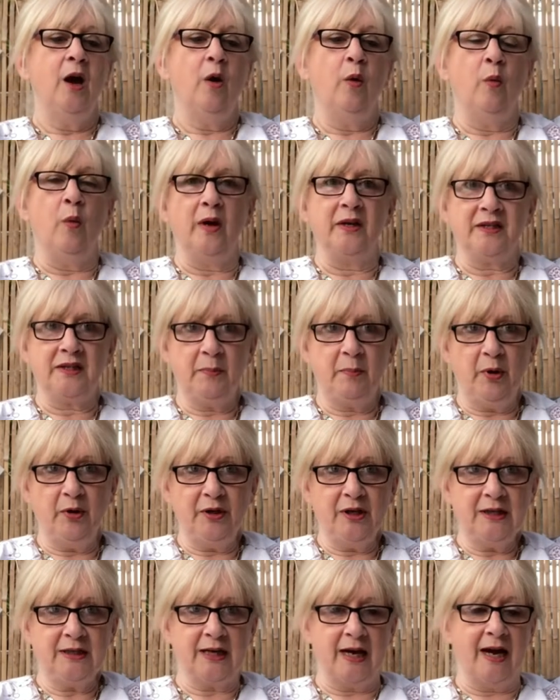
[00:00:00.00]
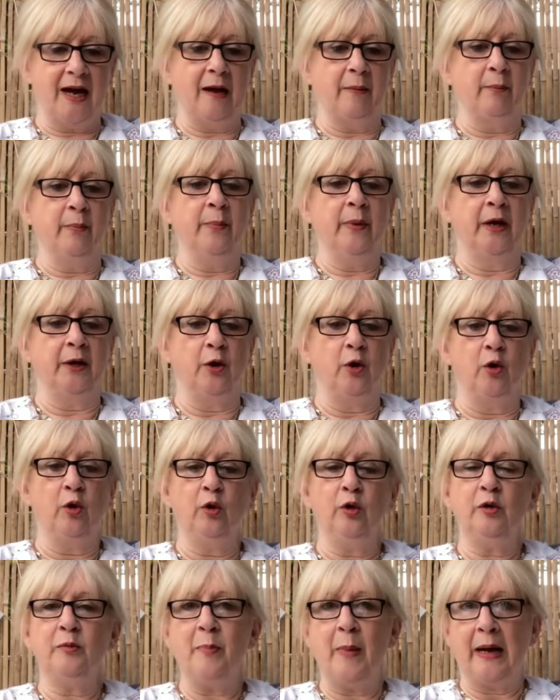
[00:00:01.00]
Once upon a time an
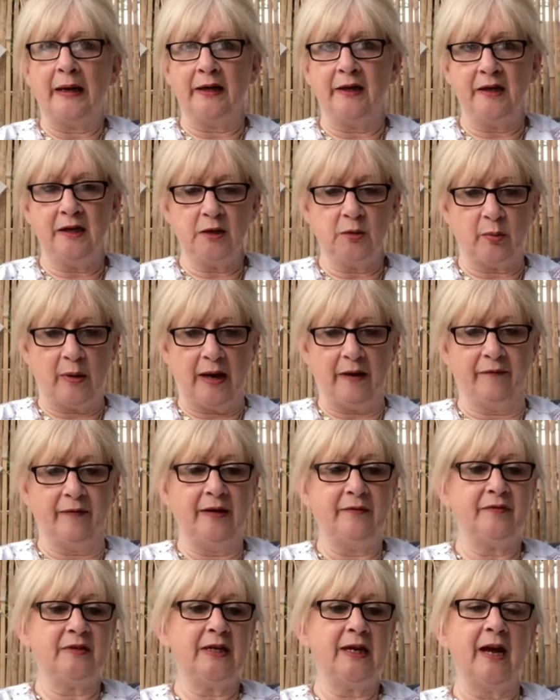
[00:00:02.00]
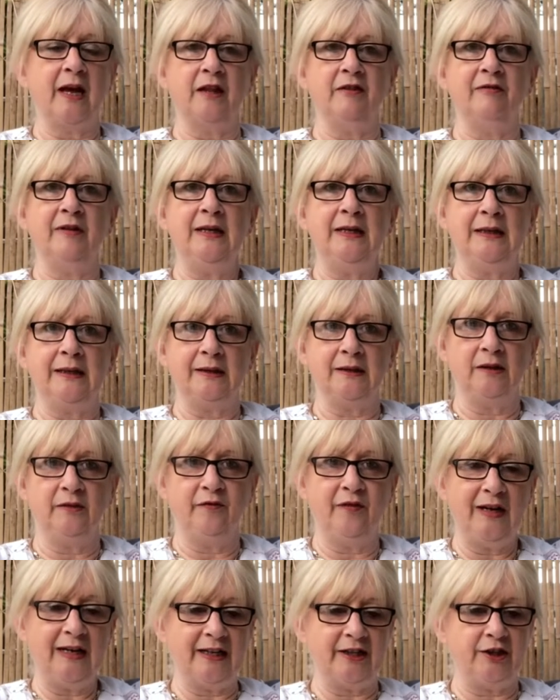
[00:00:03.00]
old man and his wife lived together in a little
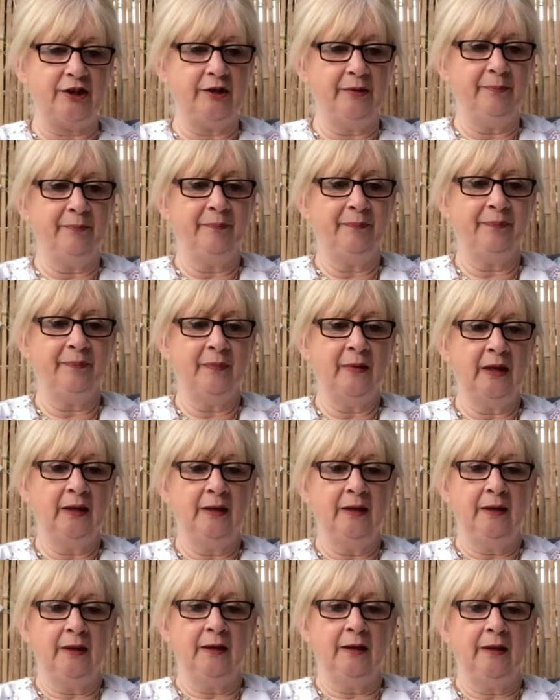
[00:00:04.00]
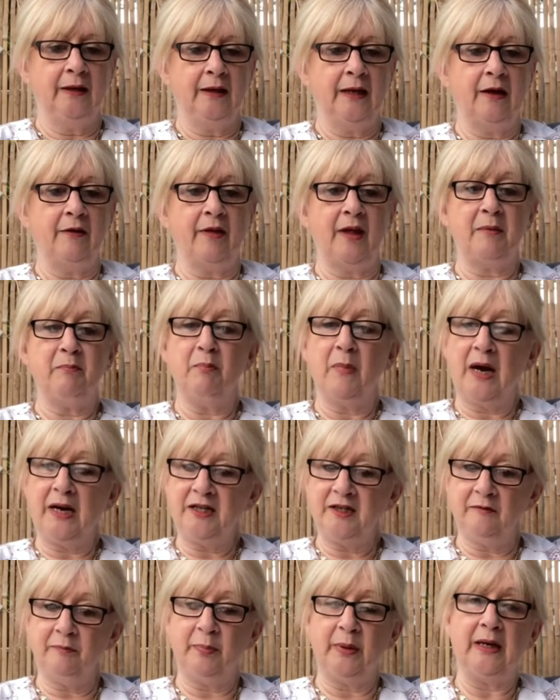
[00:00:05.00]
village now, they
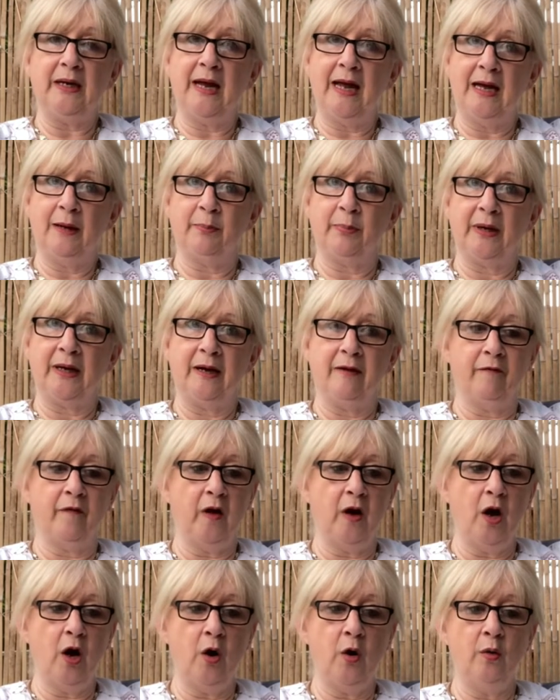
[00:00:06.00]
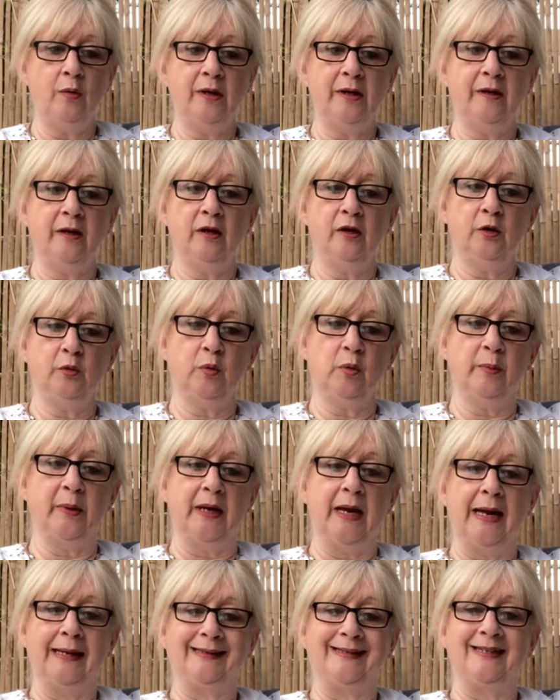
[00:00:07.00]
might have been happy if only the old
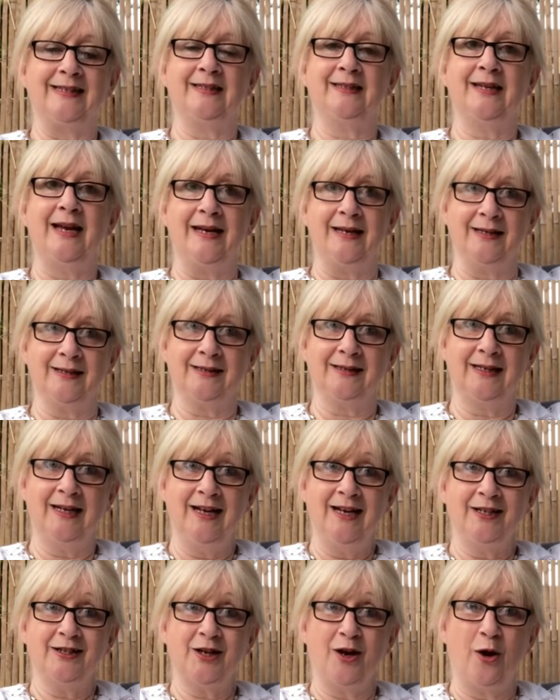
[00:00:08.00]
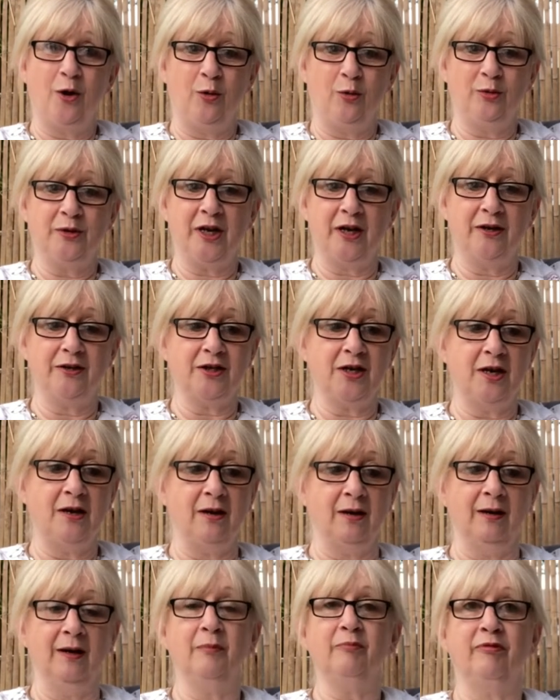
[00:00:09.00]
woman had the sense to hold her
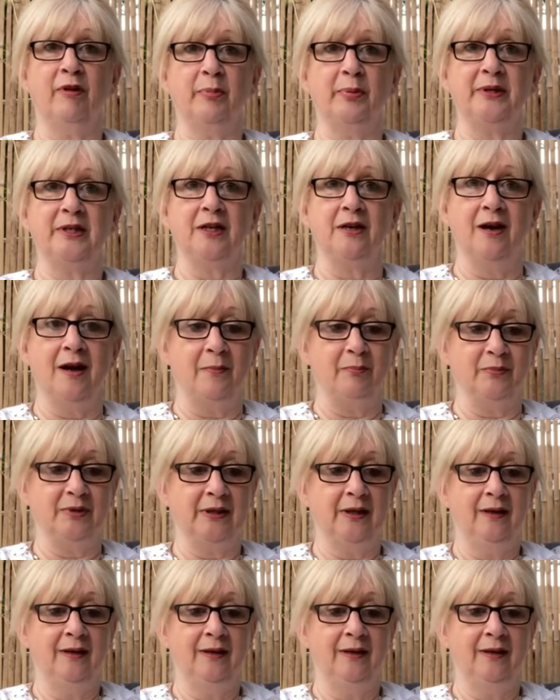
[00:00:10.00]
tongue at proper times.